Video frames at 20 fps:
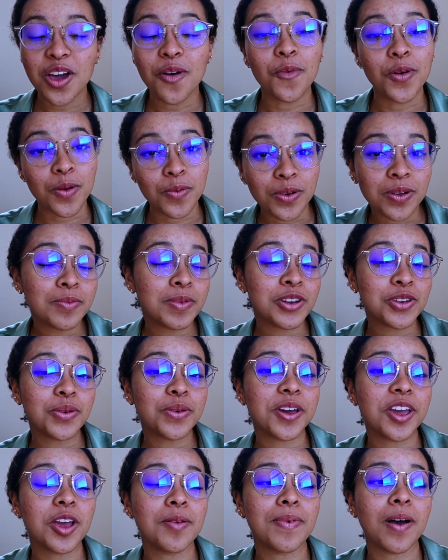We will be
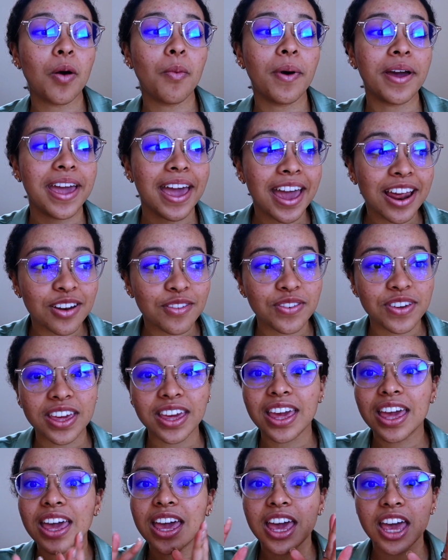talking about why
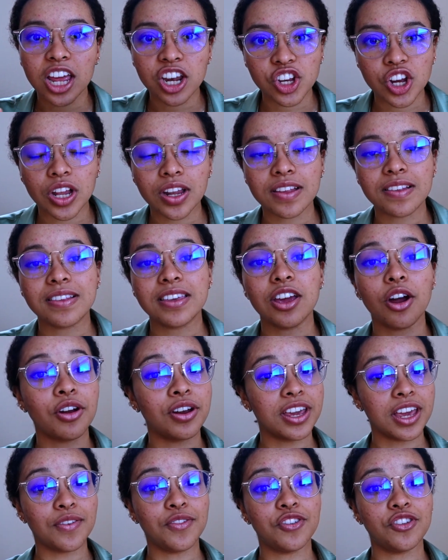envy and jealousy are
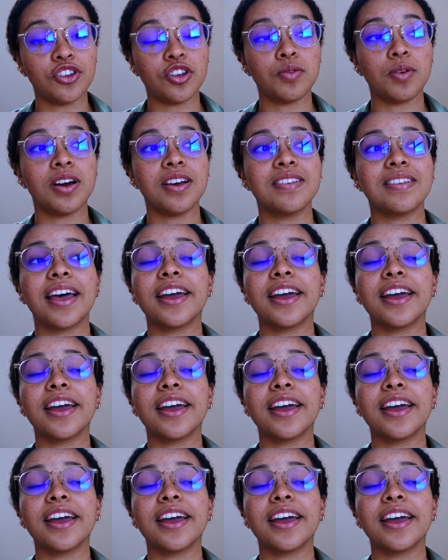gifts to us.